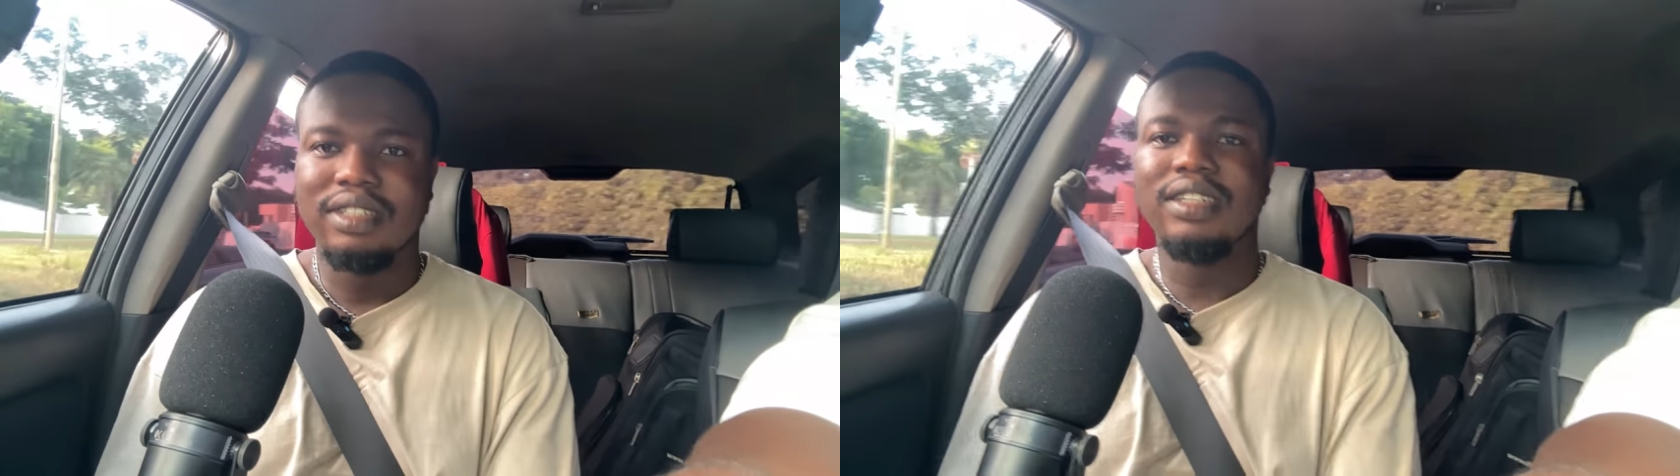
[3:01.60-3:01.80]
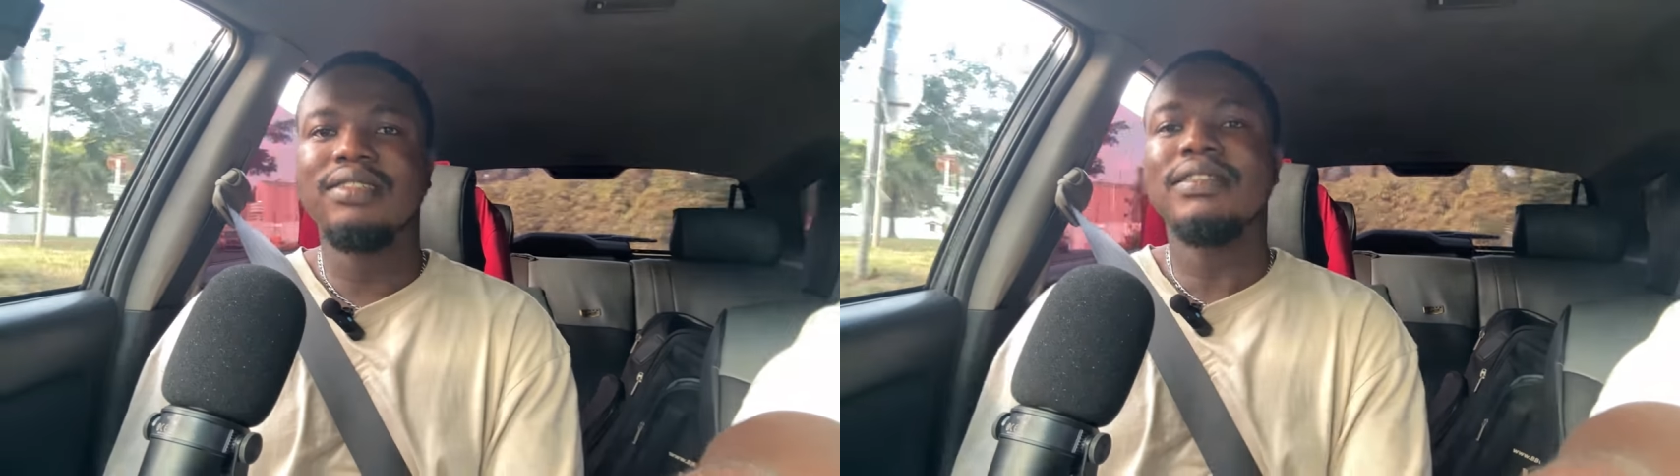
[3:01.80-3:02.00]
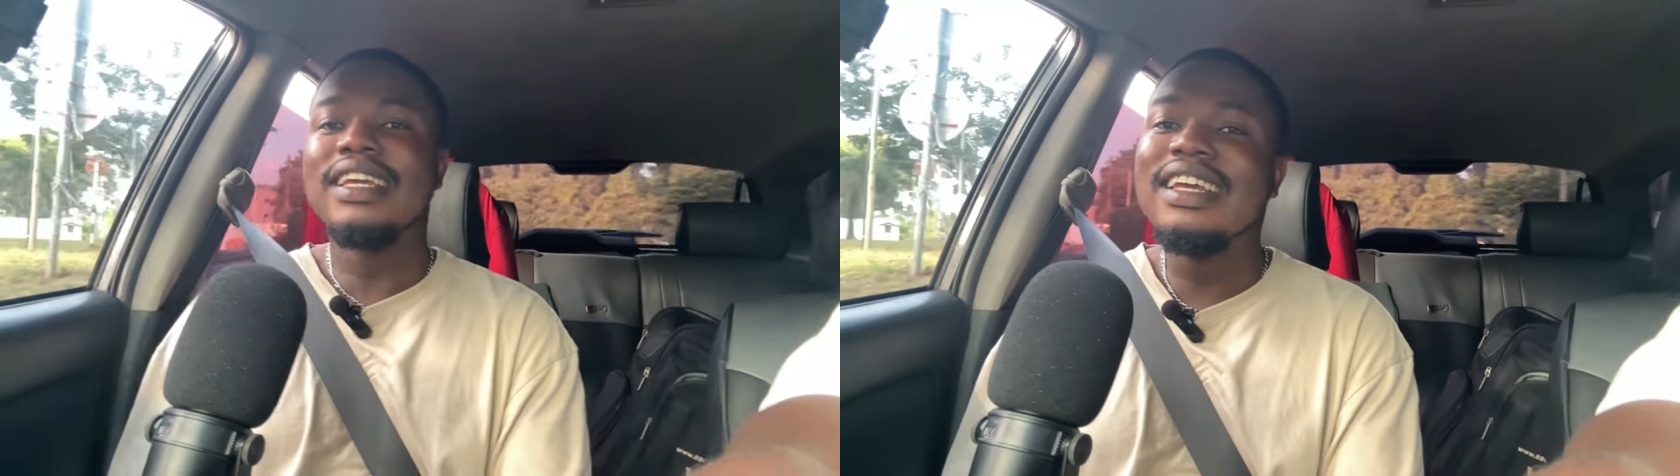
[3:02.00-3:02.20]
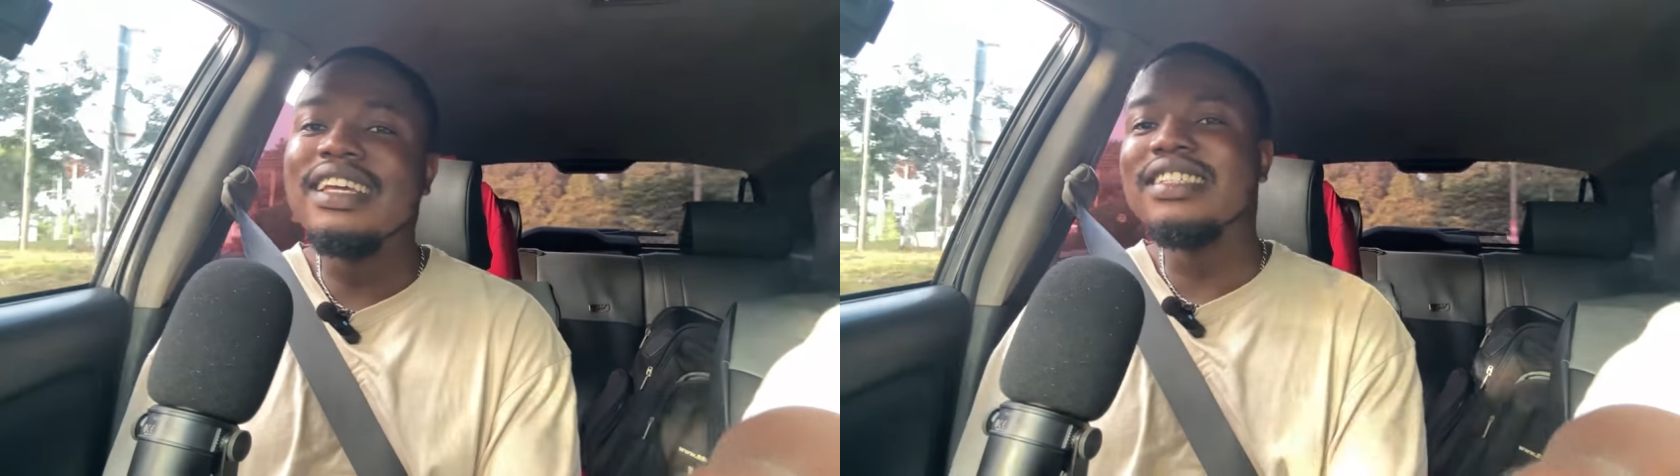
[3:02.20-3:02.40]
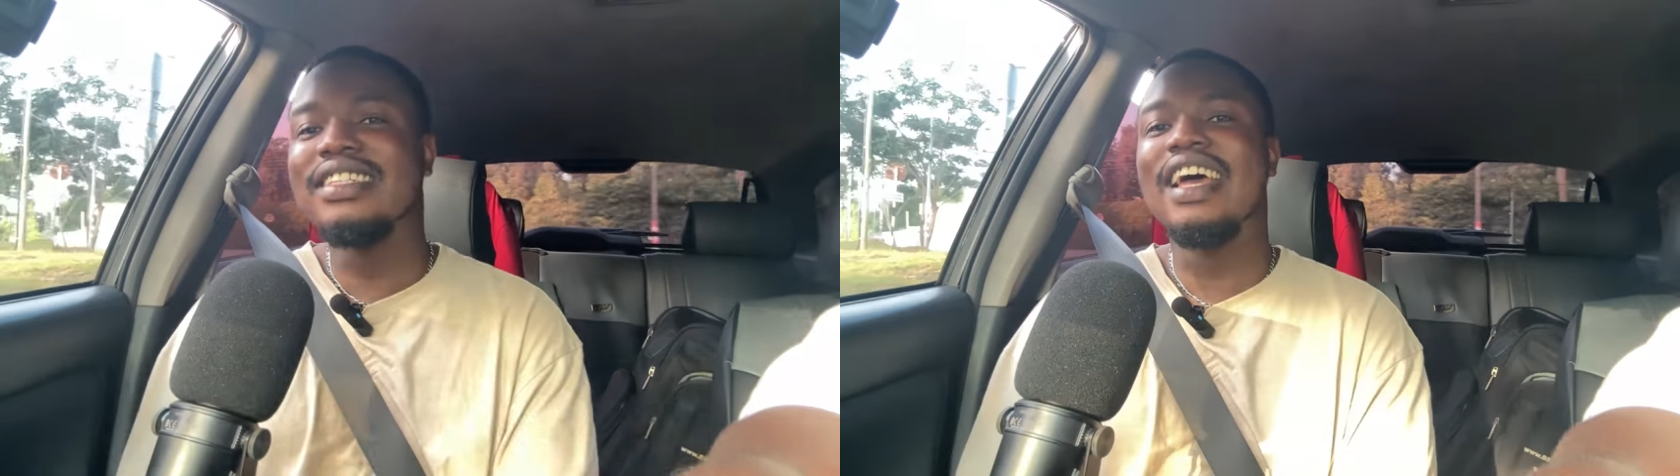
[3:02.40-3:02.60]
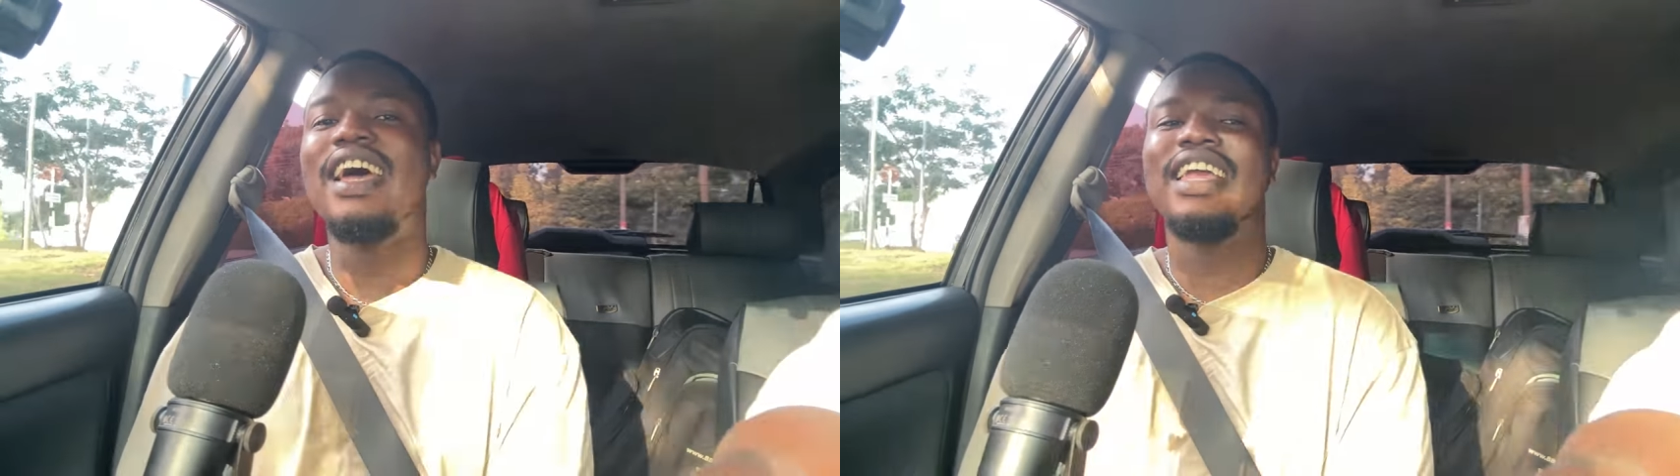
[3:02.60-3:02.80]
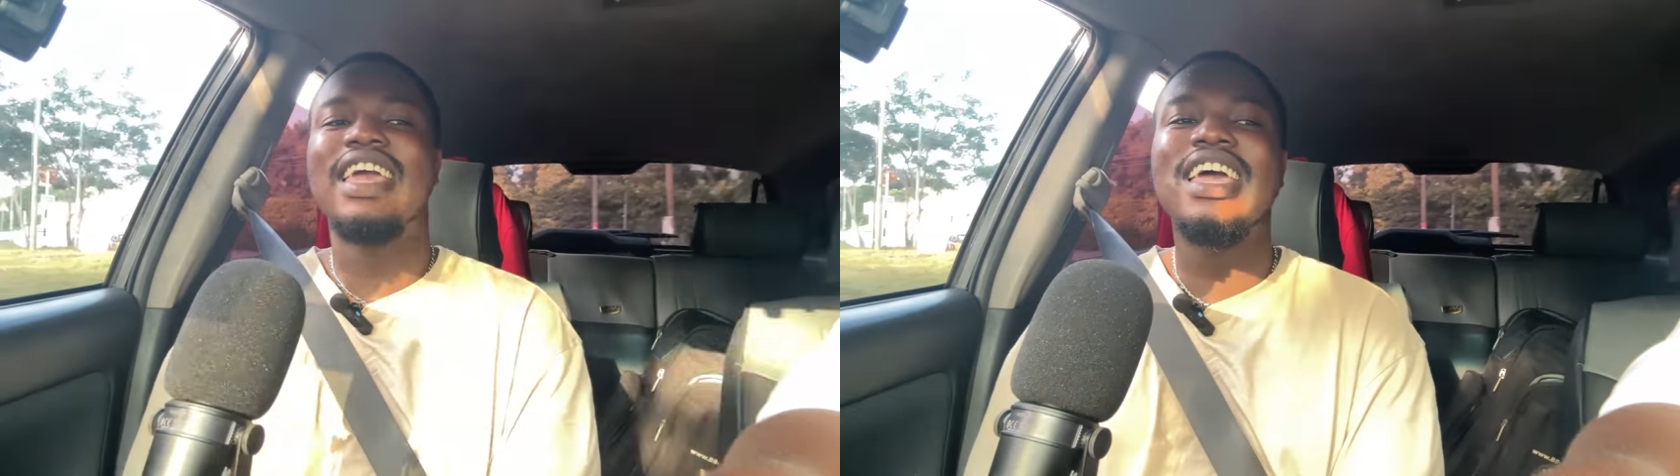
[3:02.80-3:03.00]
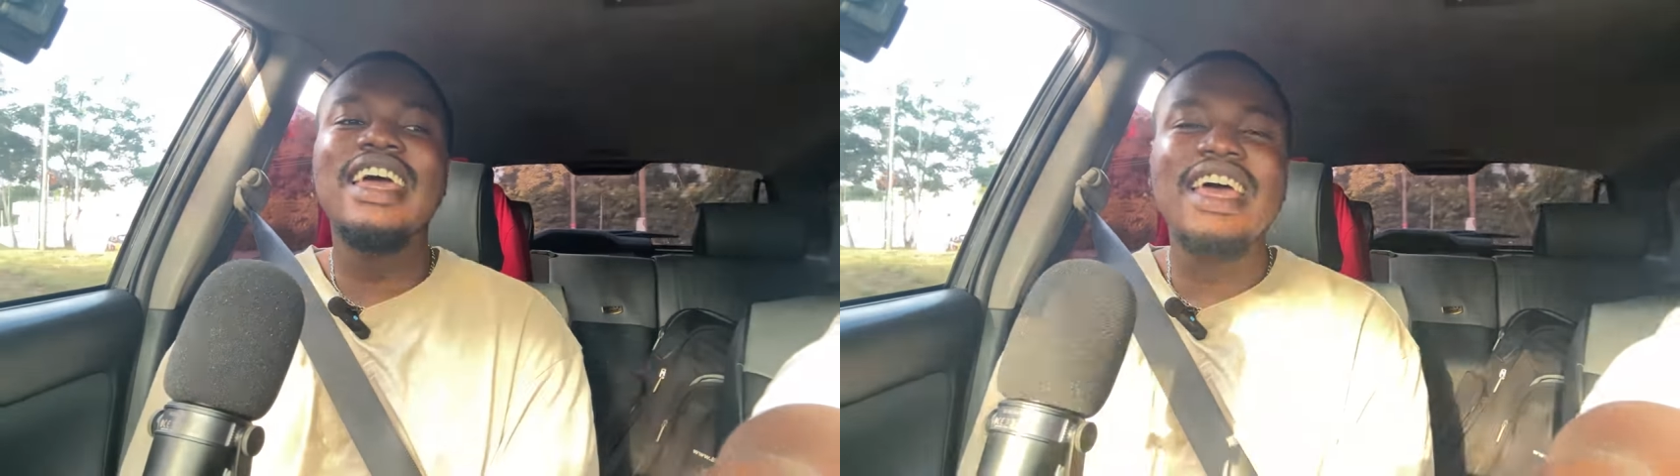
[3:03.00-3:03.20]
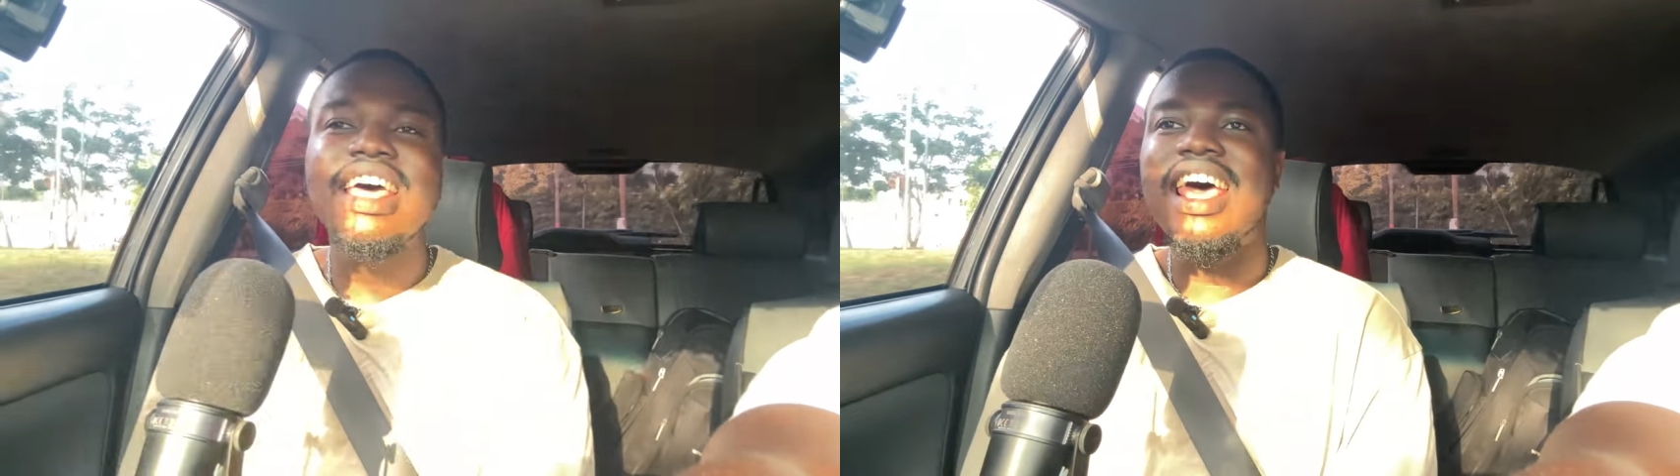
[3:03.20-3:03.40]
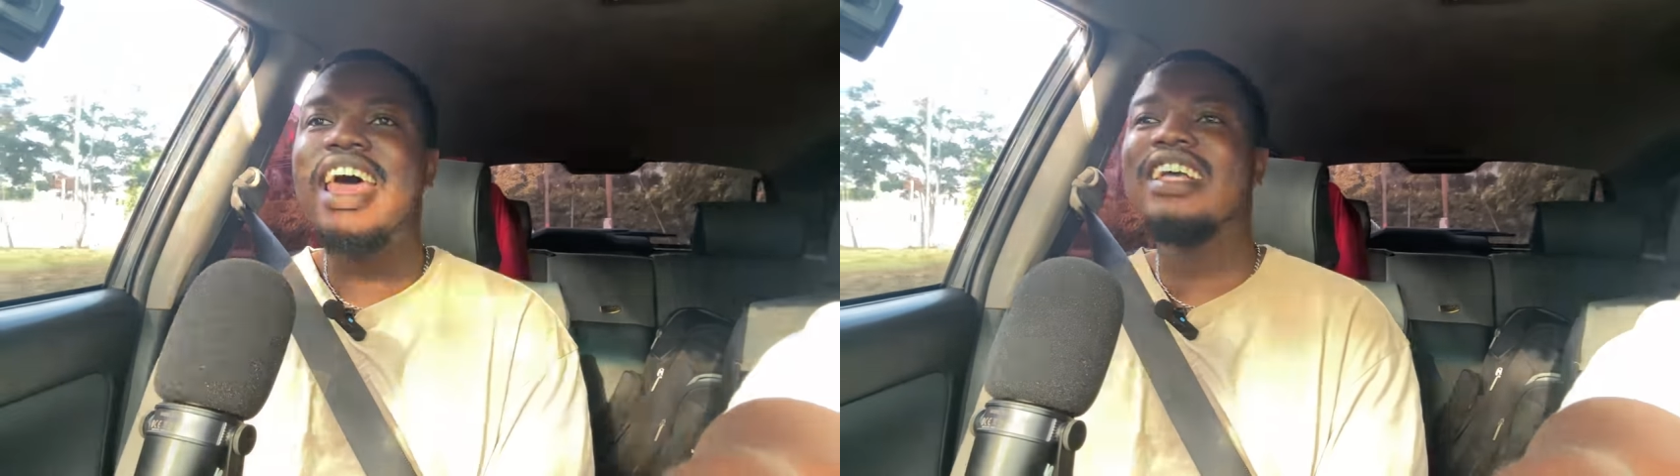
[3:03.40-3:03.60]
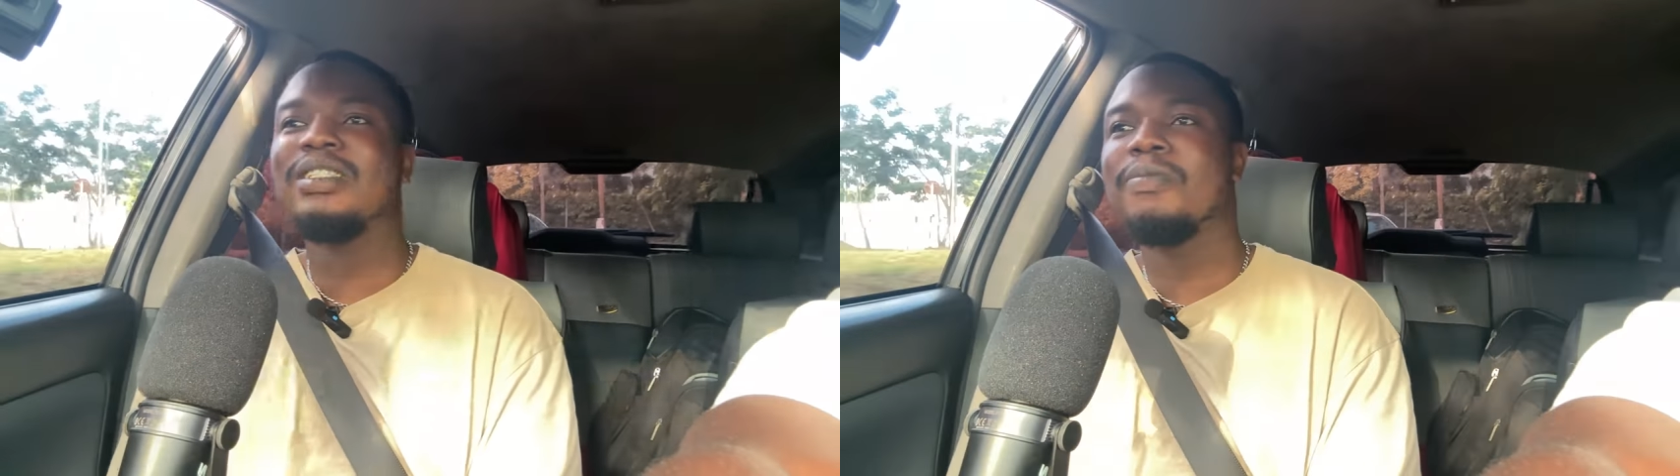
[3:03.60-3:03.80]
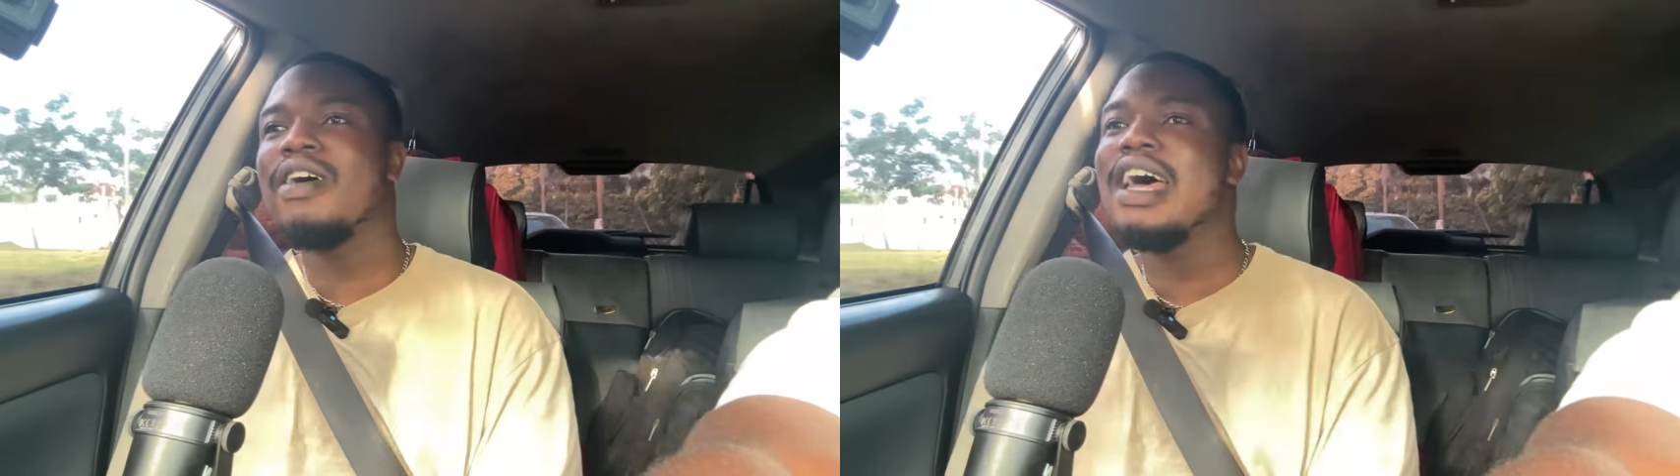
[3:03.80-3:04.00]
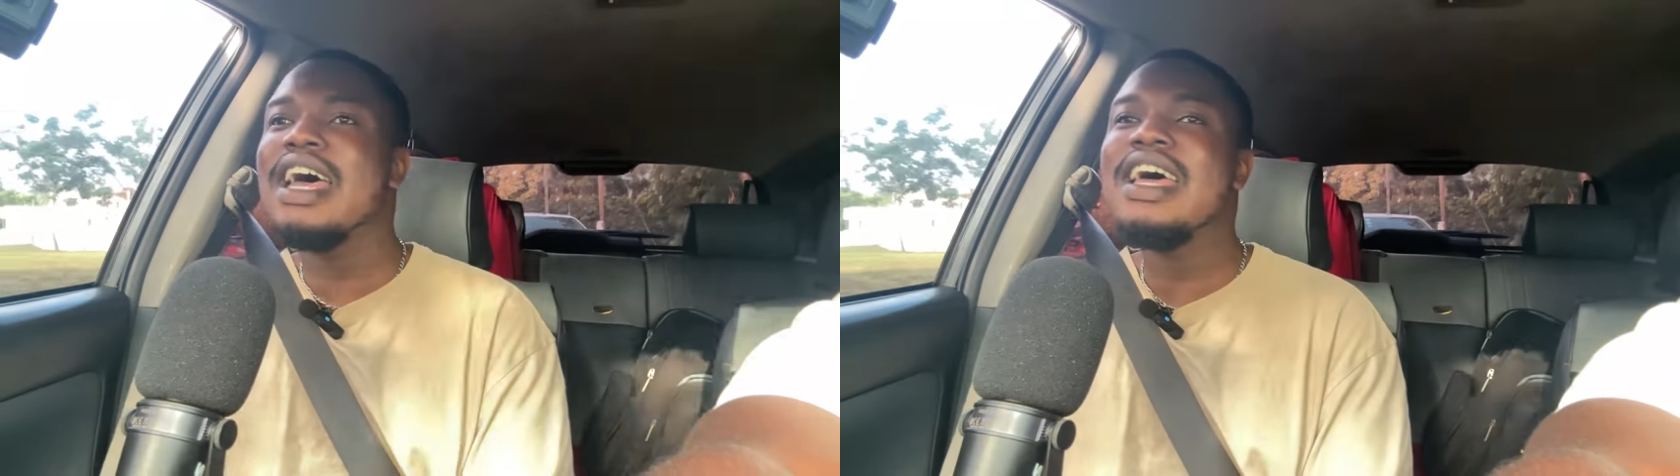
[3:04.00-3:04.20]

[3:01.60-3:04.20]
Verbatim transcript: the things that I can express.